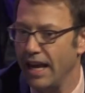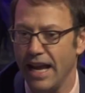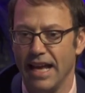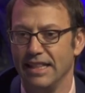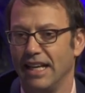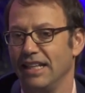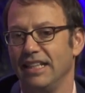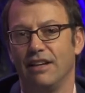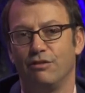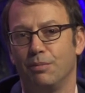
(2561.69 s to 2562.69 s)
Yeah. And then he
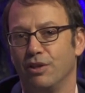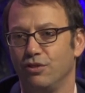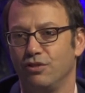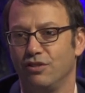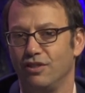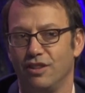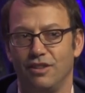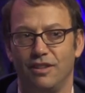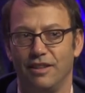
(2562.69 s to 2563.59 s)
never produces the,